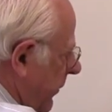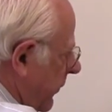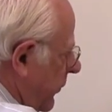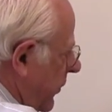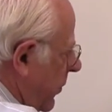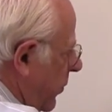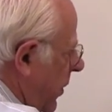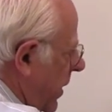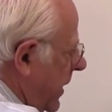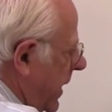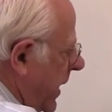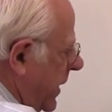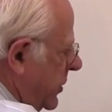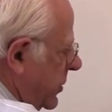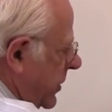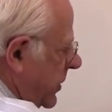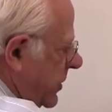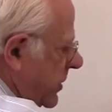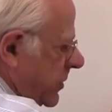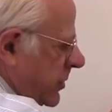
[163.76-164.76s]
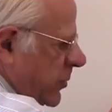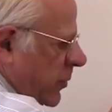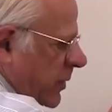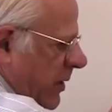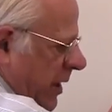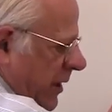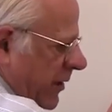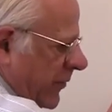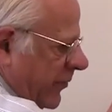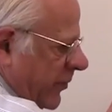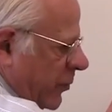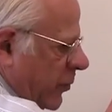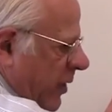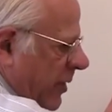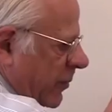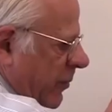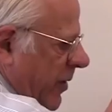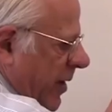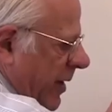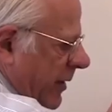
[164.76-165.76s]
from one agent to another, from
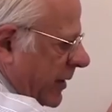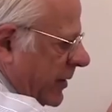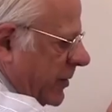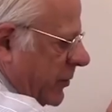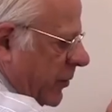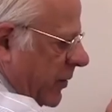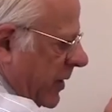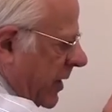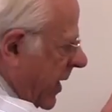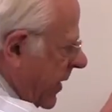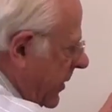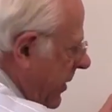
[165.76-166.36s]
one party to the